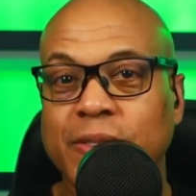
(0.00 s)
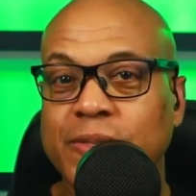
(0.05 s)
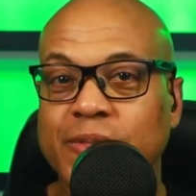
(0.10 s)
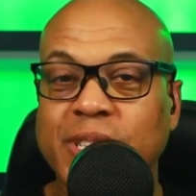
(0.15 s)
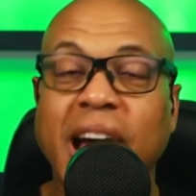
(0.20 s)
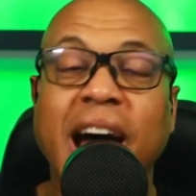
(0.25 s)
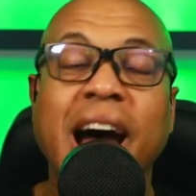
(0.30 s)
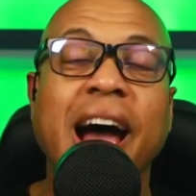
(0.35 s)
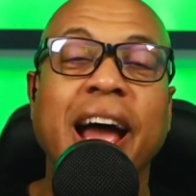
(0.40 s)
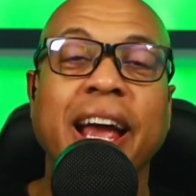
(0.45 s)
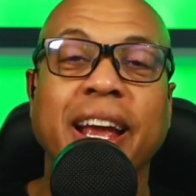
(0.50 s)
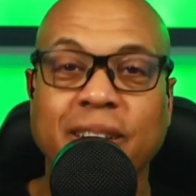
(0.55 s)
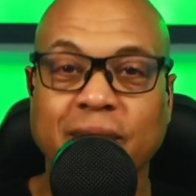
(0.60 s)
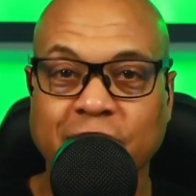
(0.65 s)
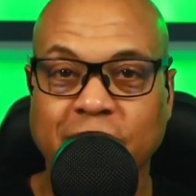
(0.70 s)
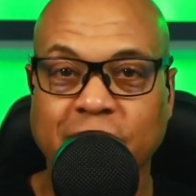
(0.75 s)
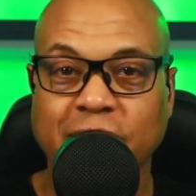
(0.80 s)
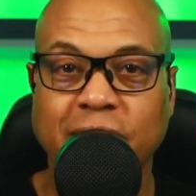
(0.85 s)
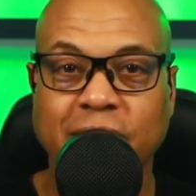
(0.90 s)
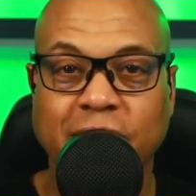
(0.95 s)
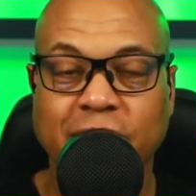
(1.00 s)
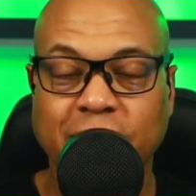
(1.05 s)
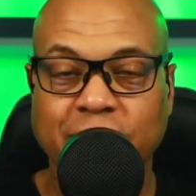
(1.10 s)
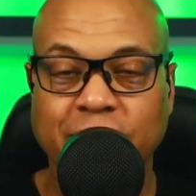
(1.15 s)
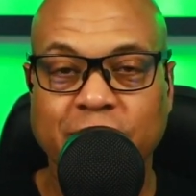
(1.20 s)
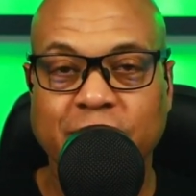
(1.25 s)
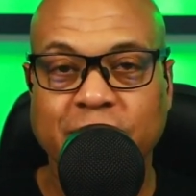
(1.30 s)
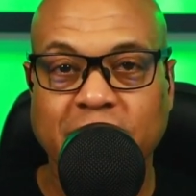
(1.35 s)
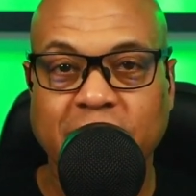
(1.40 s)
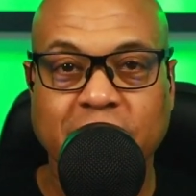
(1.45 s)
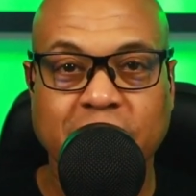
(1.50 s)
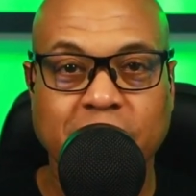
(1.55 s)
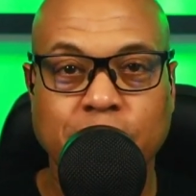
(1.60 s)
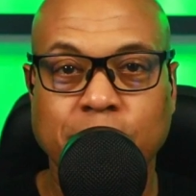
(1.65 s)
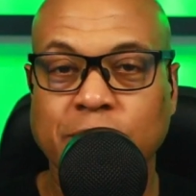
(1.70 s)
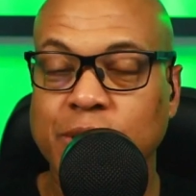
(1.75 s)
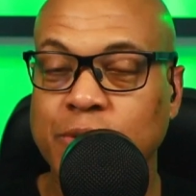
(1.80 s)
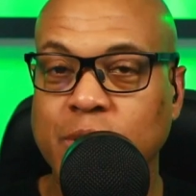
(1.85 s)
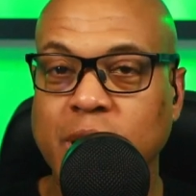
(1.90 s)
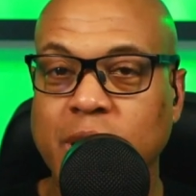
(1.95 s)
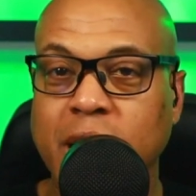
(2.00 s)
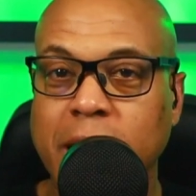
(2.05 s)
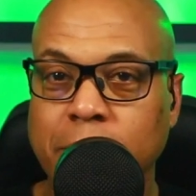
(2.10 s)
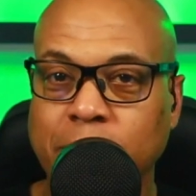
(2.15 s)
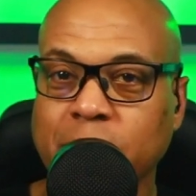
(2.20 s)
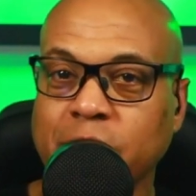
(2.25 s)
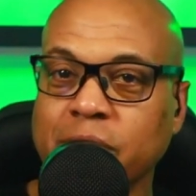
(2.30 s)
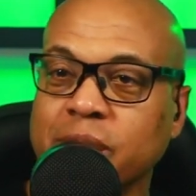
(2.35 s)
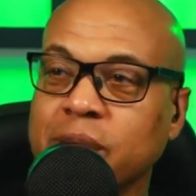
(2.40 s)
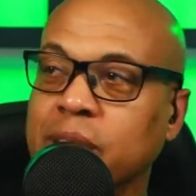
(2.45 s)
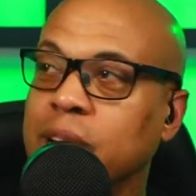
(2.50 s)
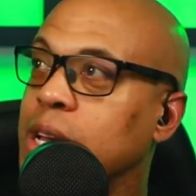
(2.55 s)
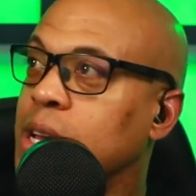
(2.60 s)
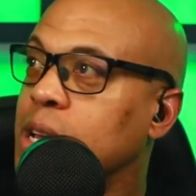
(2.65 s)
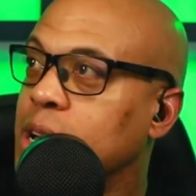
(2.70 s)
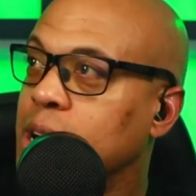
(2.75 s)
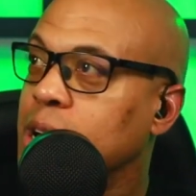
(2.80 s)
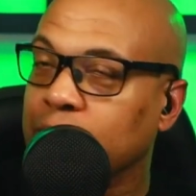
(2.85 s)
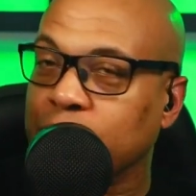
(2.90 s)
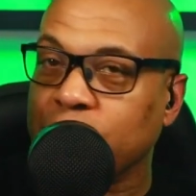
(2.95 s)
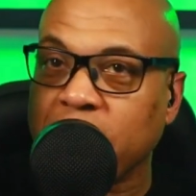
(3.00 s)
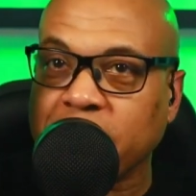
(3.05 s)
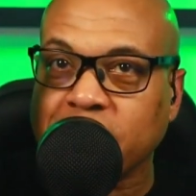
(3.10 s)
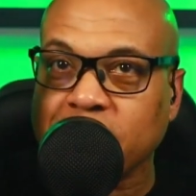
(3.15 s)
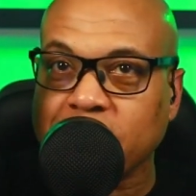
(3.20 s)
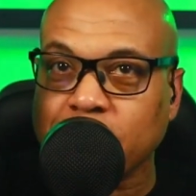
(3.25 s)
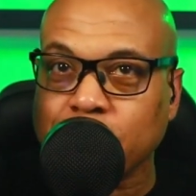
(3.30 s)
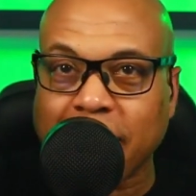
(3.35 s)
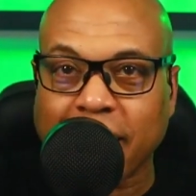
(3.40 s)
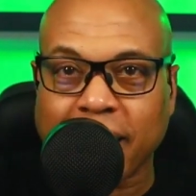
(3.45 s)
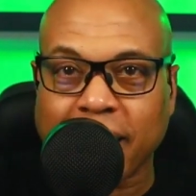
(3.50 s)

tired of the Blue Compass affecting my